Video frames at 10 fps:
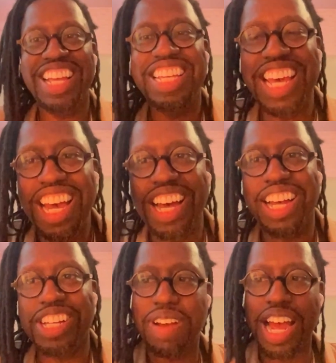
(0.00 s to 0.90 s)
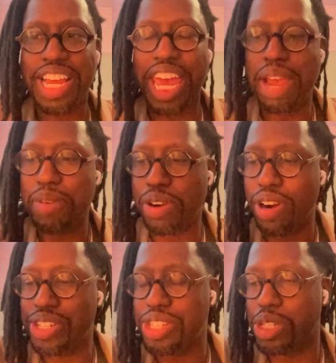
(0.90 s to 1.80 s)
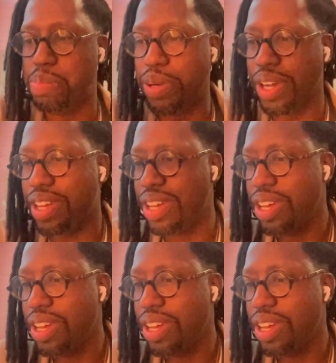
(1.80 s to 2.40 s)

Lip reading: Yeah. I came across this book